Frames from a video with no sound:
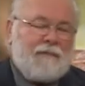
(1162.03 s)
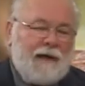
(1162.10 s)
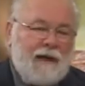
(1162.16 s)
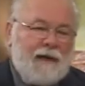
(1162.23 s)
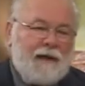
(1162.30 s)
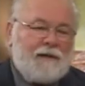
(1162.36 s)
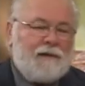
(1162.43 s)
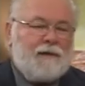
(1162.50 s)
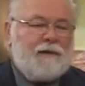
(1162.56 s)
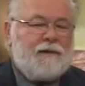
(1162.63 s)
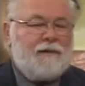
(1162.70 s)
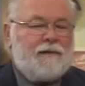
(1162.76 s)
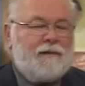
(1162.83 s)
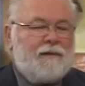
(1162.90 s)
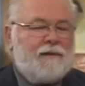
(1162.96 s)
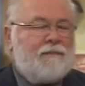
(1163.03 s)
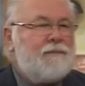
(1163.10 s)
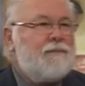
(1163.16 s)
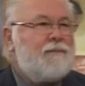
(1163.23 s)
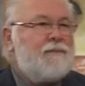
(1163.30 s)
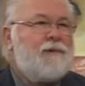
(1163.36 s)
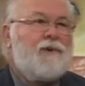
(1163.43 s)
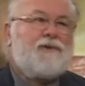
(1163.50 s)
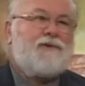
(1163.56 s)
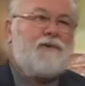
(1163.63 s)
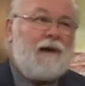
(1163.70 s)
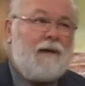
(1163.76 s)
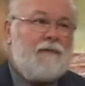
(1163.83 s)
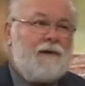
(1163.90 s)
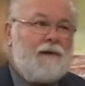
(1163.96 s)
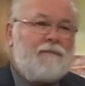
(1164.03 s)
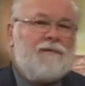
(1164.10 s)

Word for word: And of course, Yahweh,